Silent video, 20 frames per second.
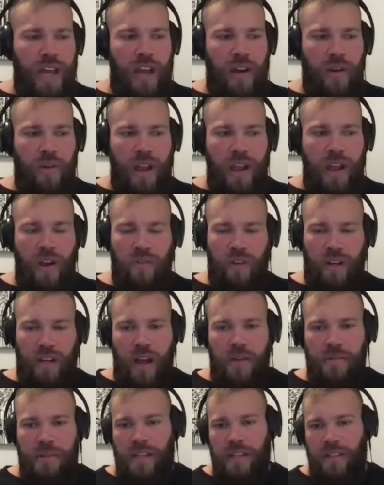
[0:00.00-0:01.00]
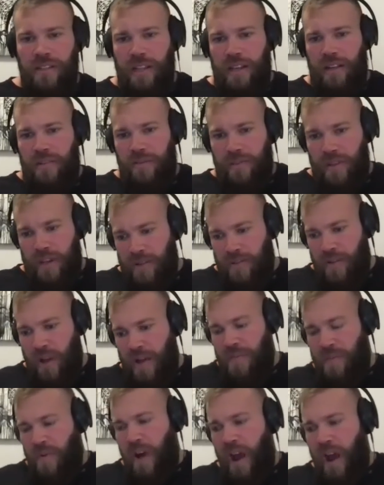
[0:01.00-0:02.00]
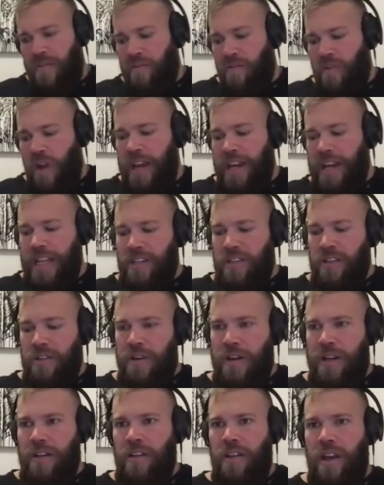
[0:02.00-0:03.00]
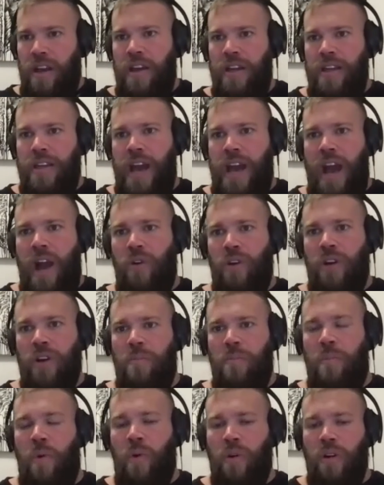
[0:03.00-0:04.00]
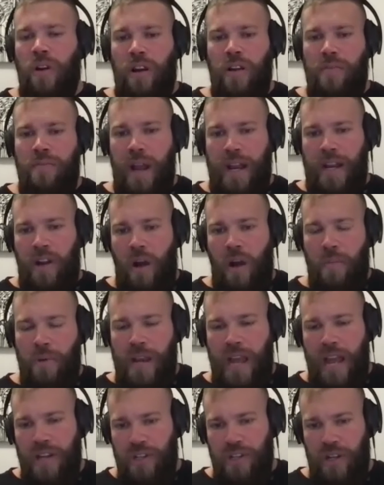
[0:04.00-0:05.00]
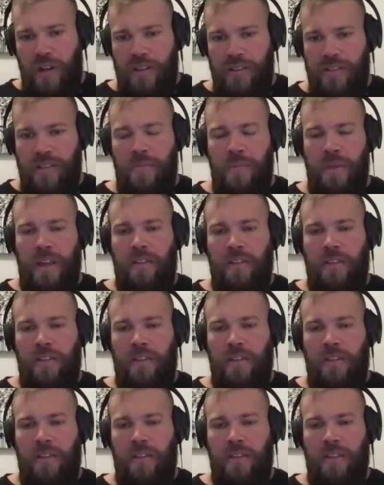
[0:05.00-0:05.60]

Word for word: How do I overcome it? It's like, you know, I've run into an outer border of my comprehension on something.